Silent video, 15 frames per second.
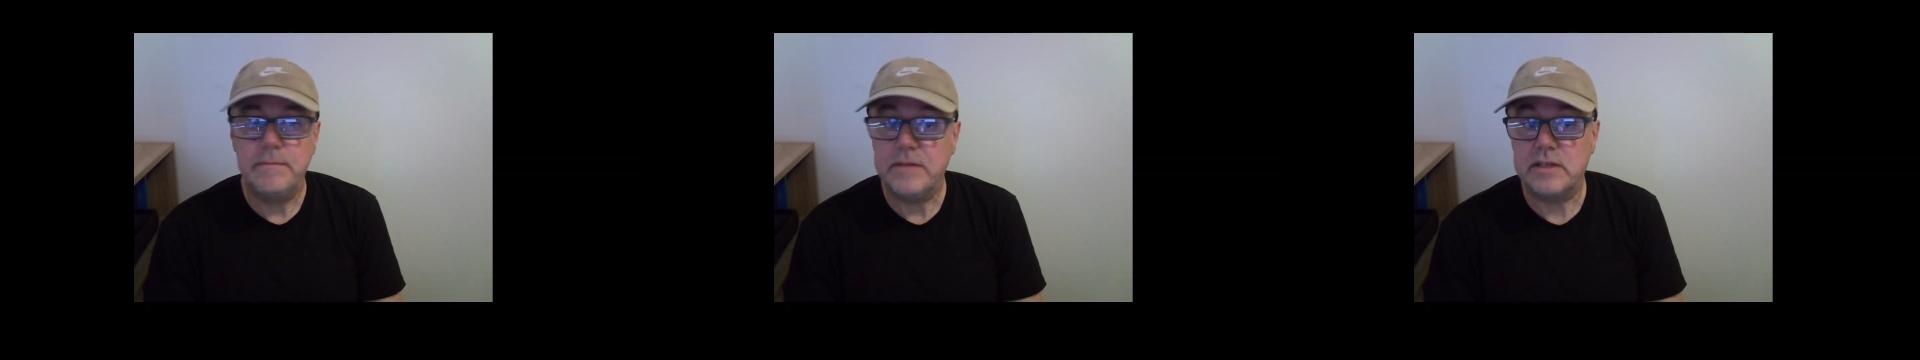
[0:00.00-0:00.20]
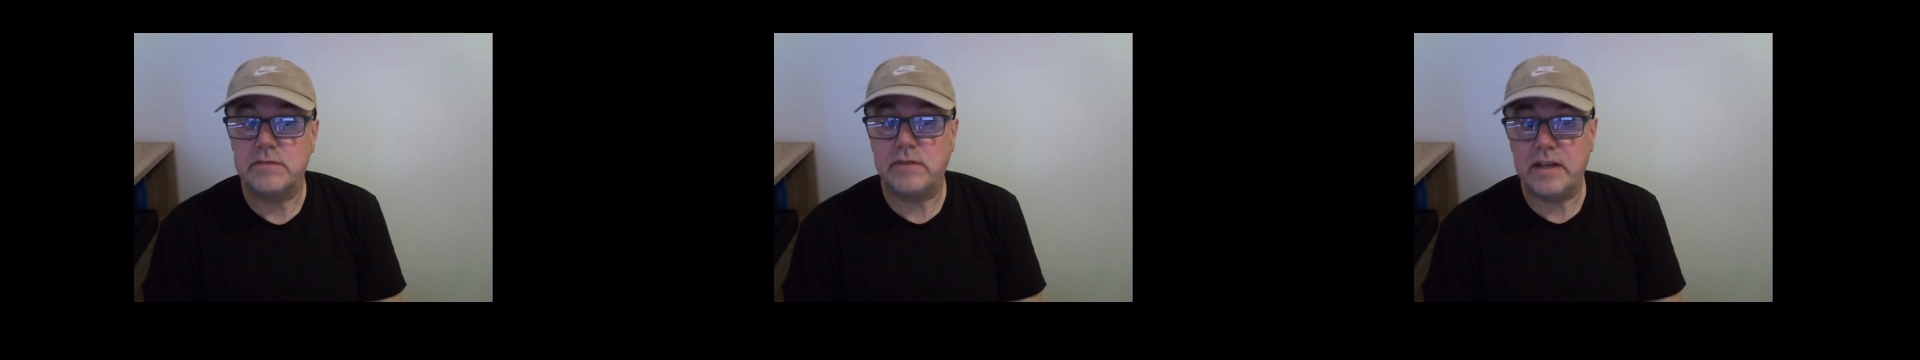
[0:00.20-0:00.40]

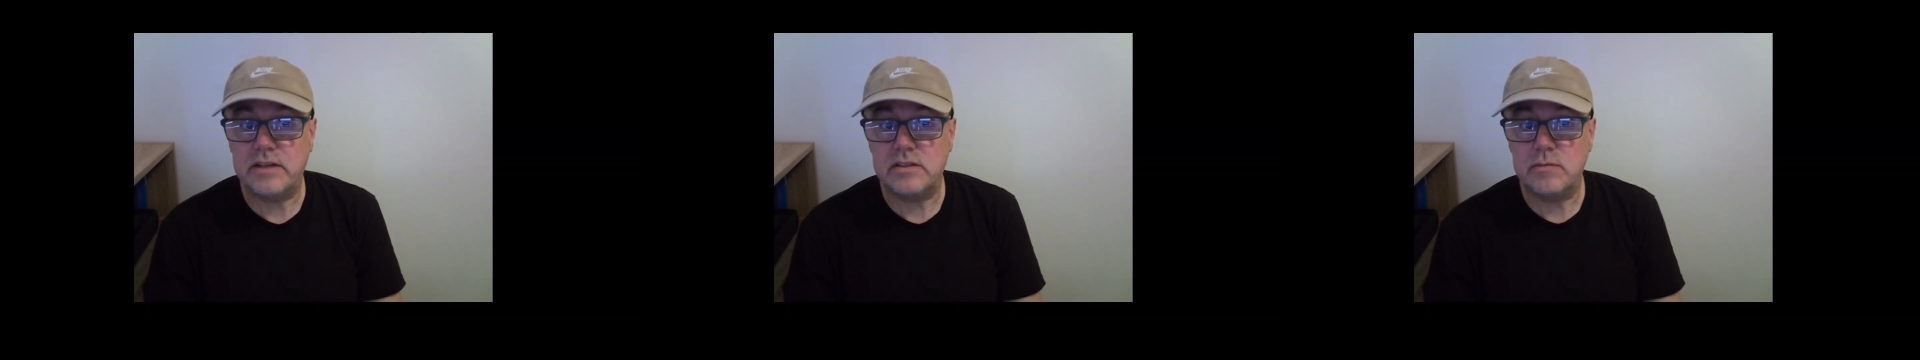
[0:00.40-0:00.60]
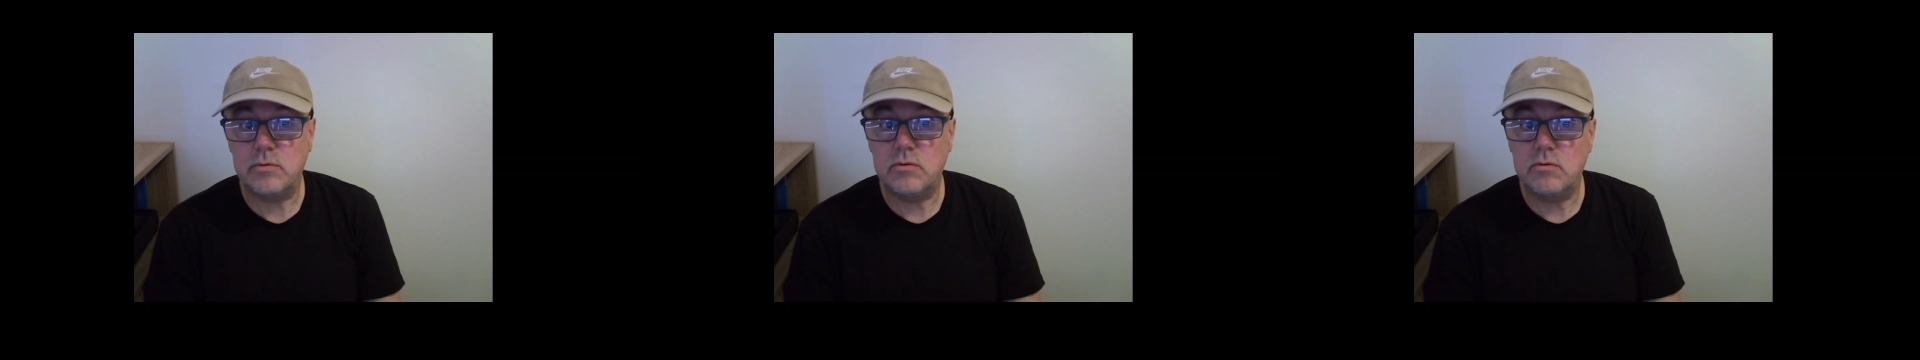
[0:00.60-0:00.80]
It's
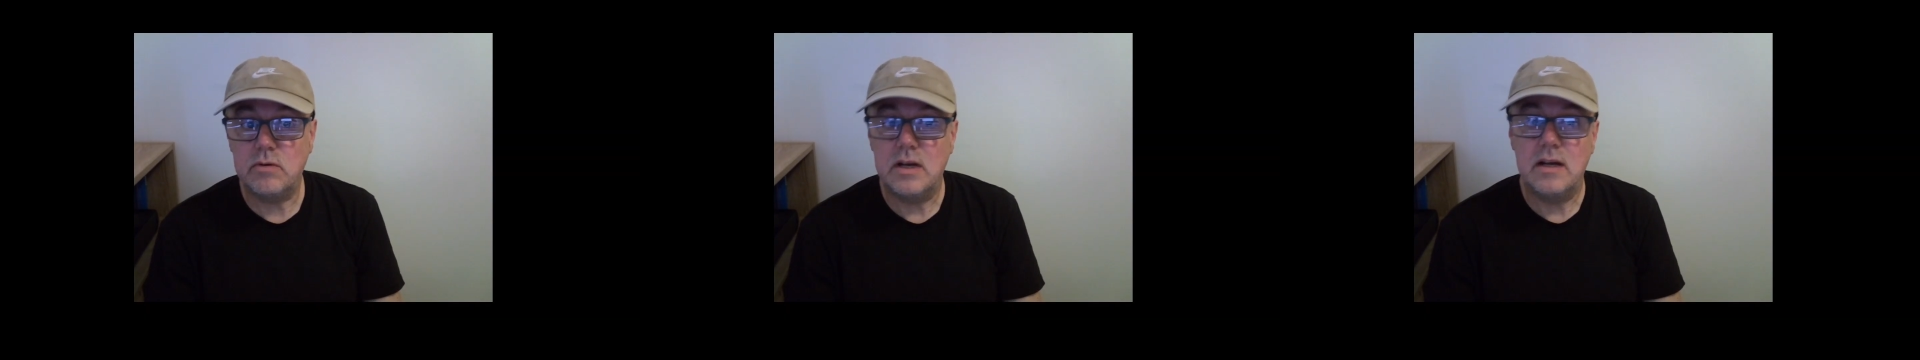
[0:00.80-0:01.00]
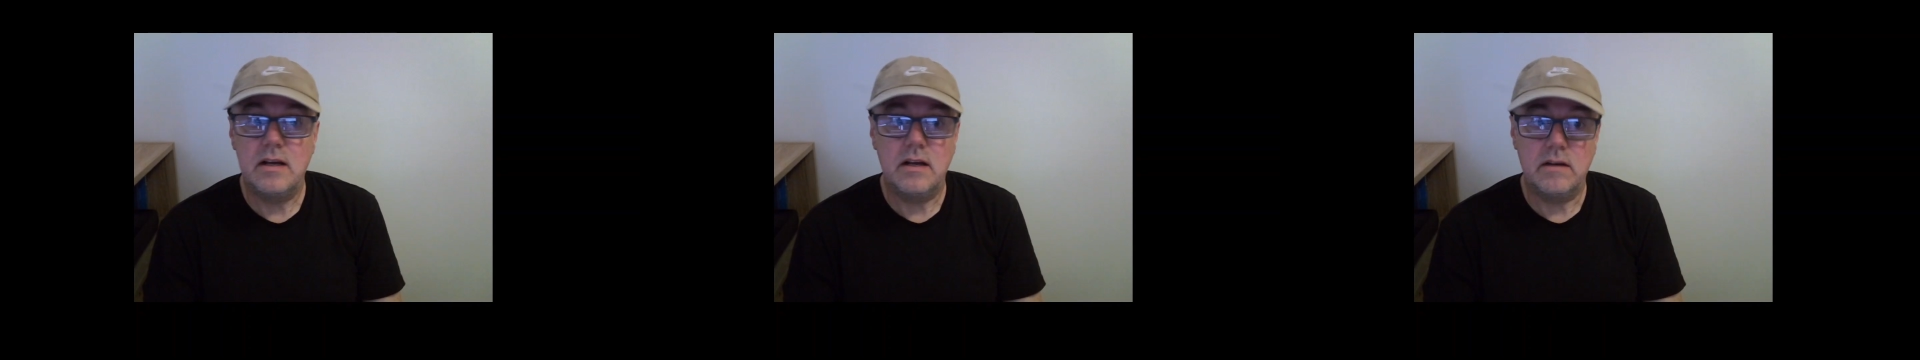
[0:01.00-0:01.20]

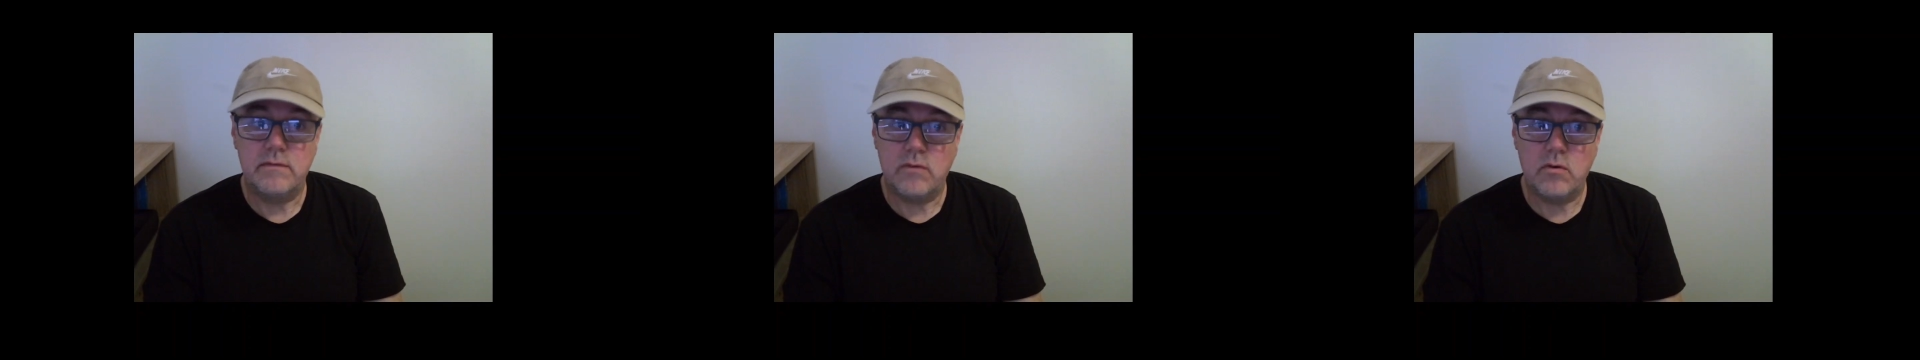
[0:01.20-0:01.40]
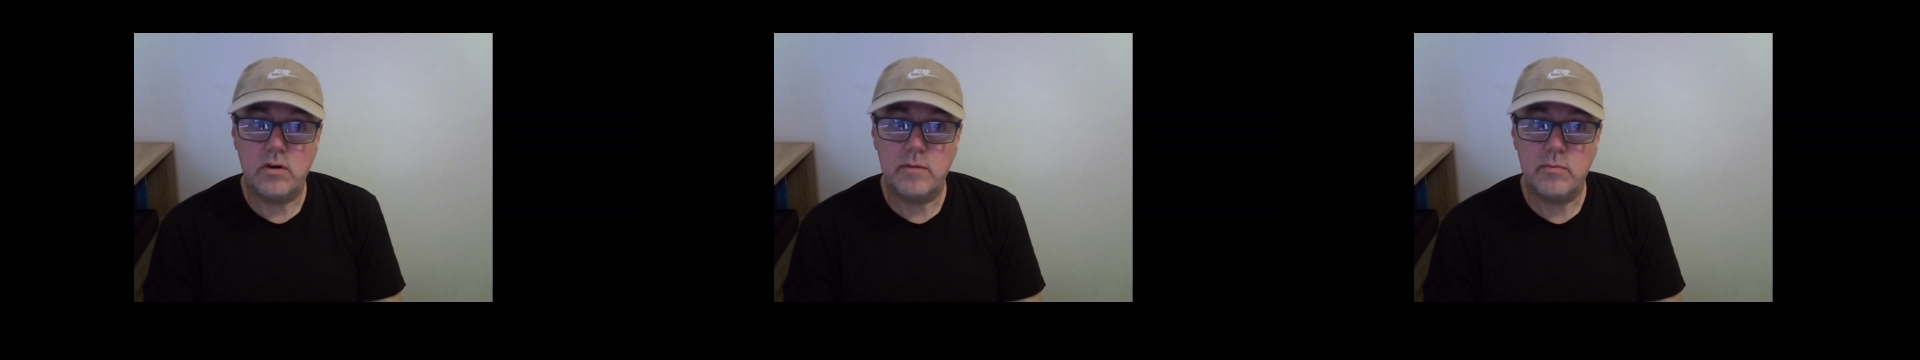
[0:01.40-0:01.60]
flexible,
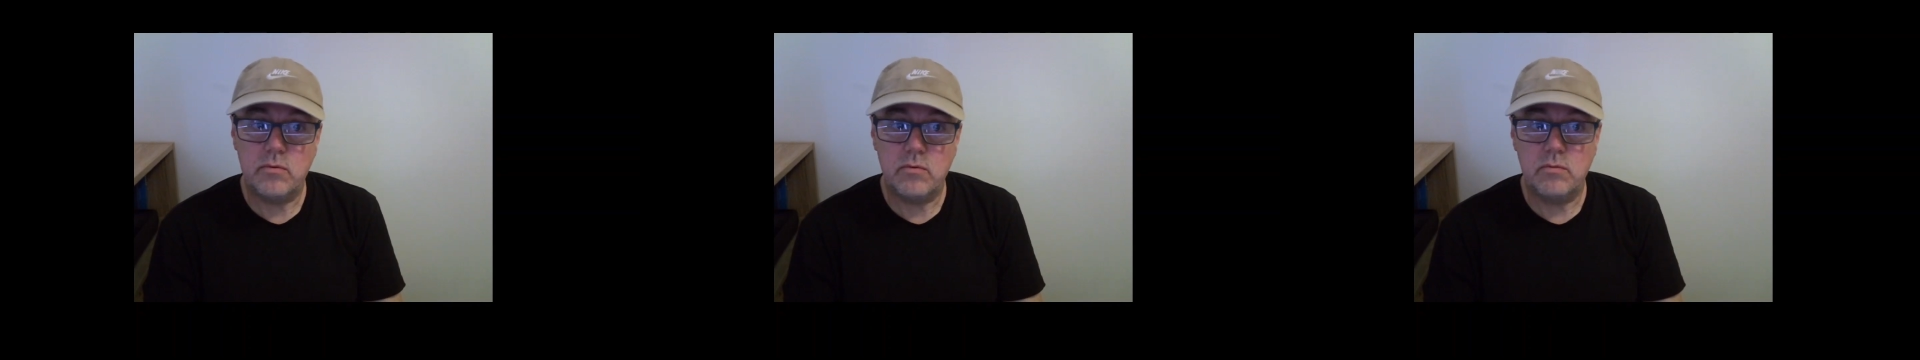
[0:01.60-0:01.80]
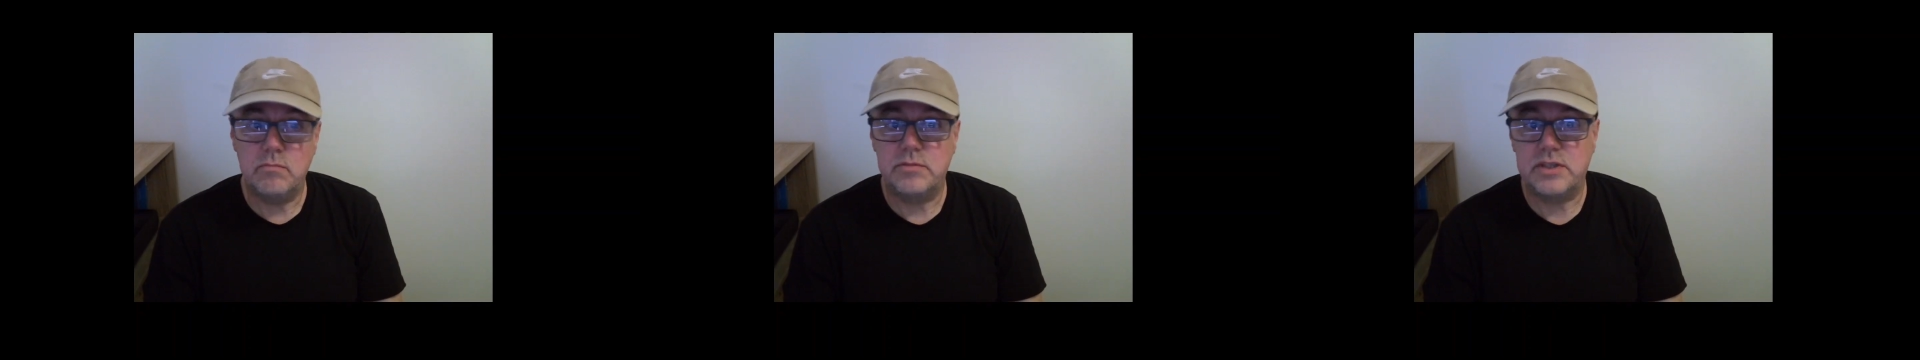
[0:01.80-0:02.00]

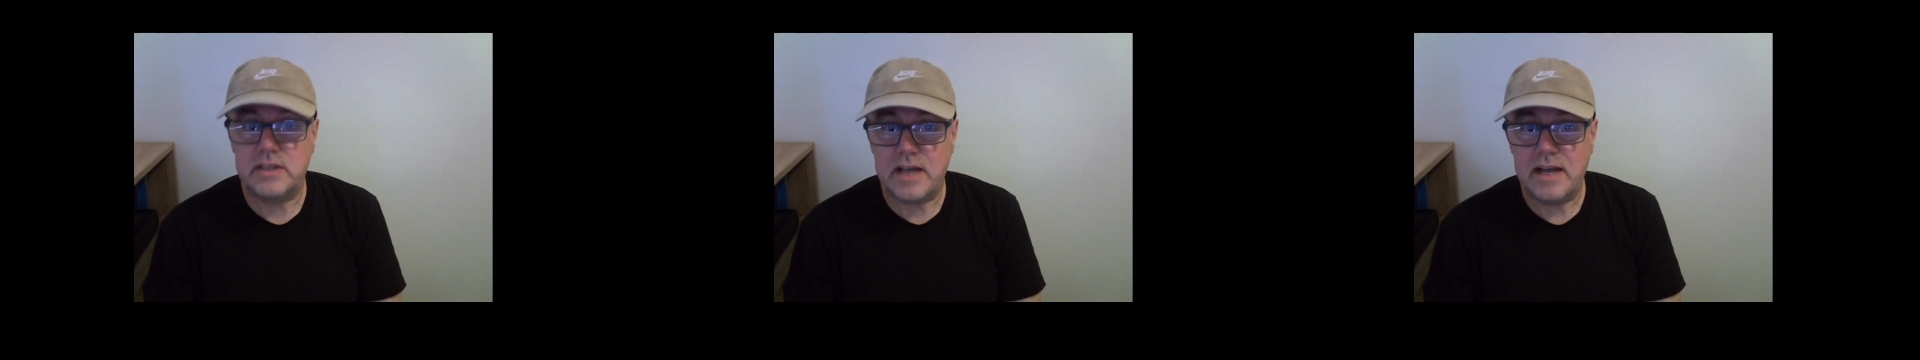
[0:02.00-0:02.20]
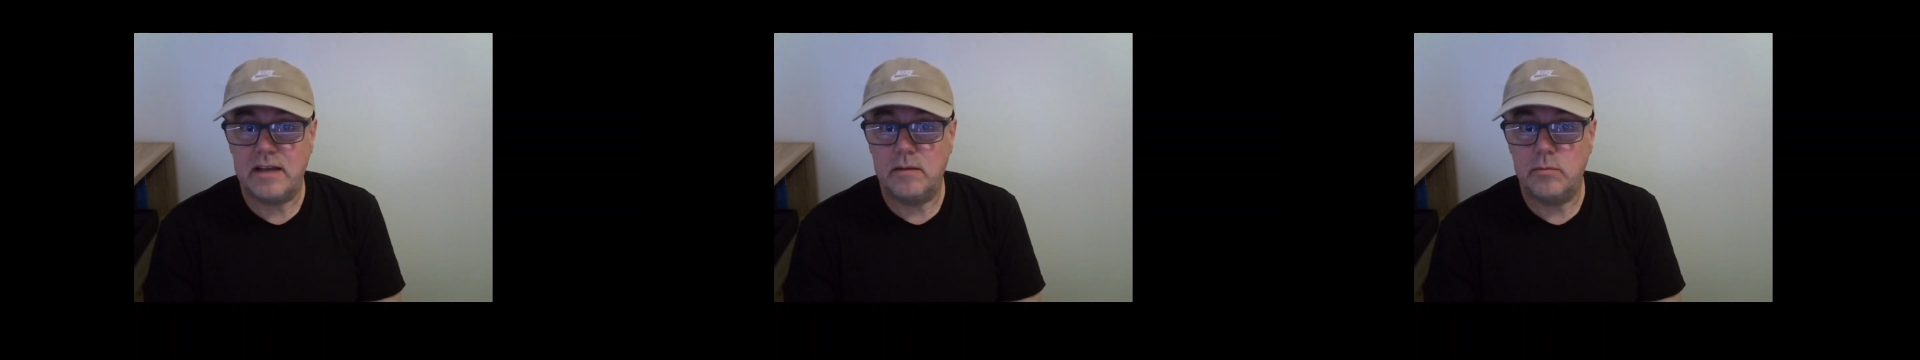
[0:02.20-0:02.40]
affordable,
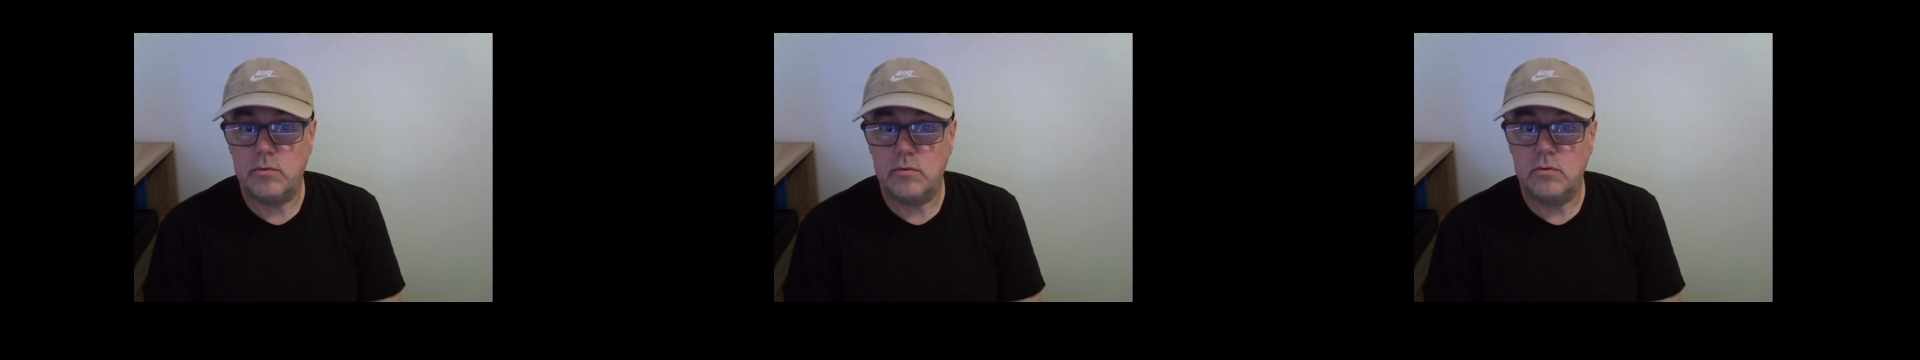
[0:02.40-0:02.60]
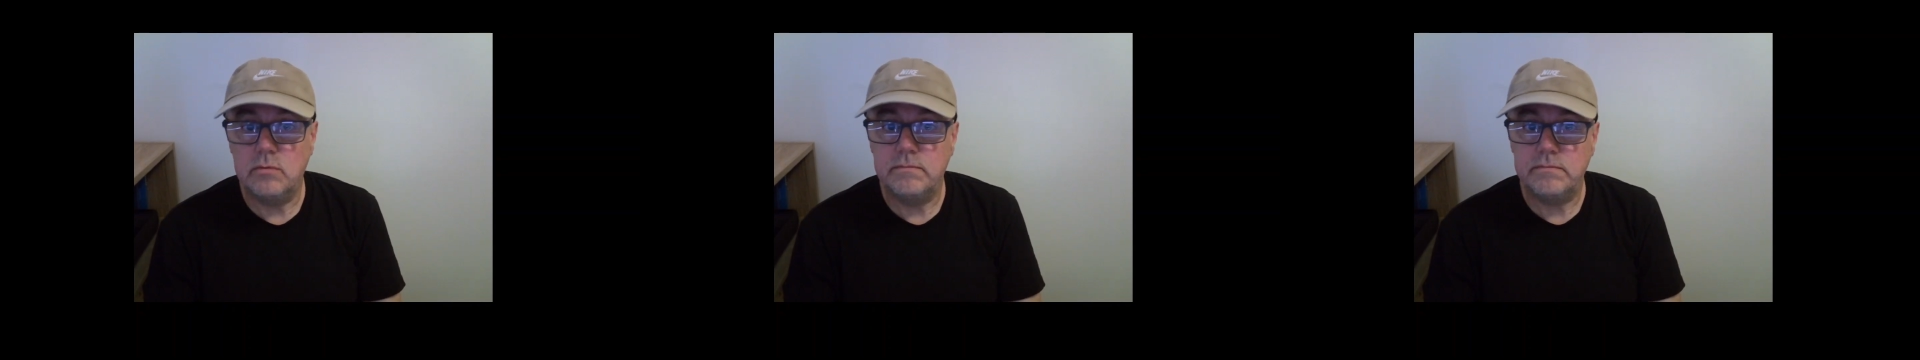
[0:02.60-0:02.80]

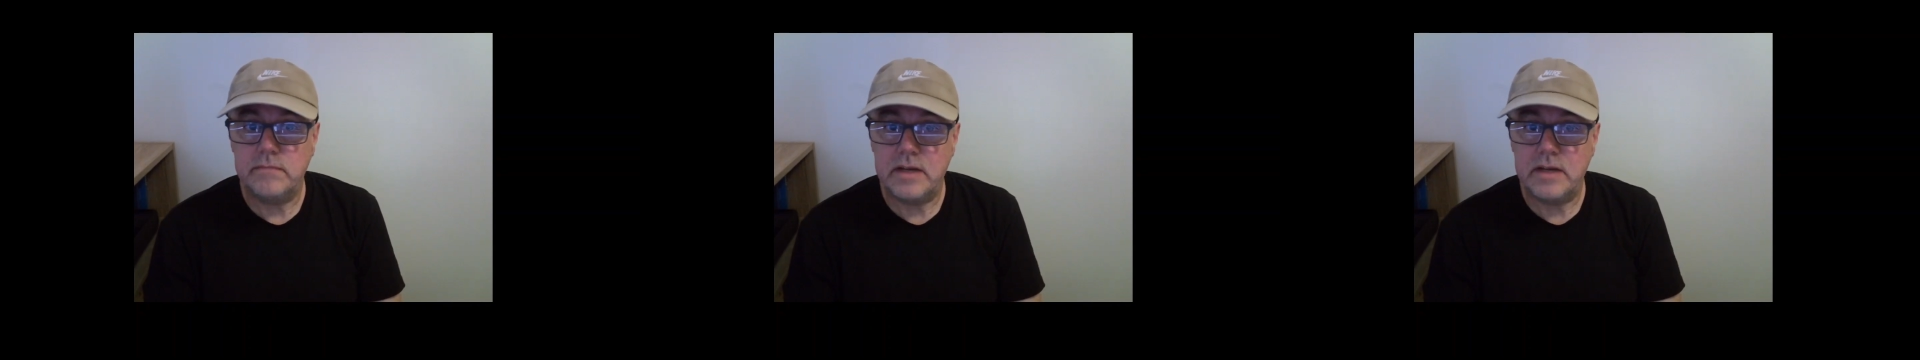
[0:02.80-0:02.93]
scalable,